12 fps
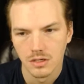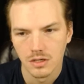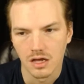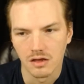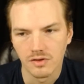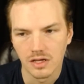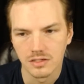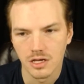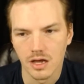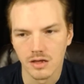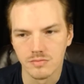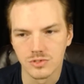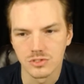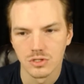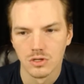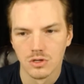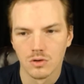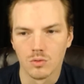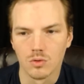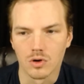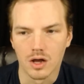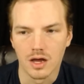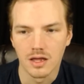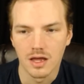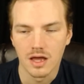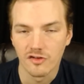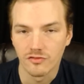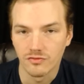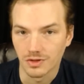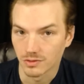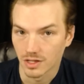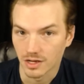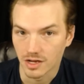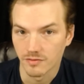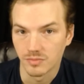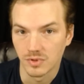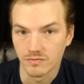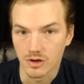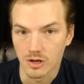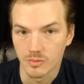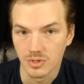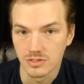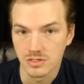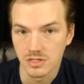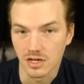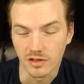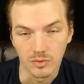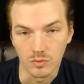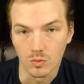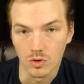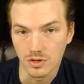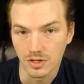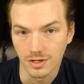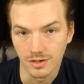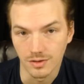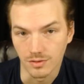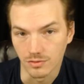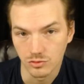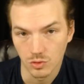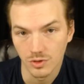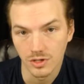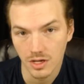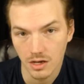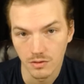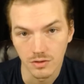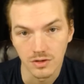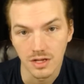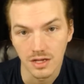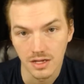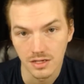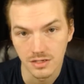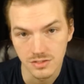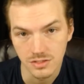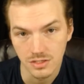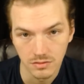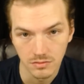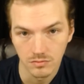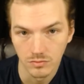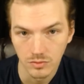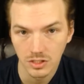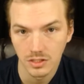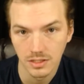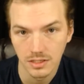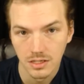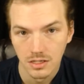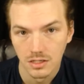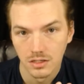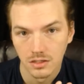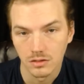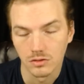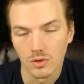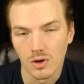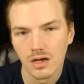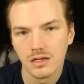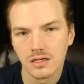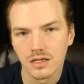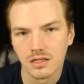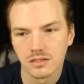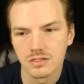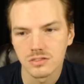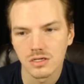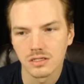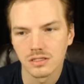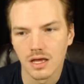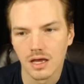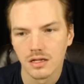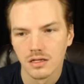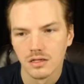I've had times where I have felt like I've been very busy and I've been working, 20-hour days and really grinding and things like that.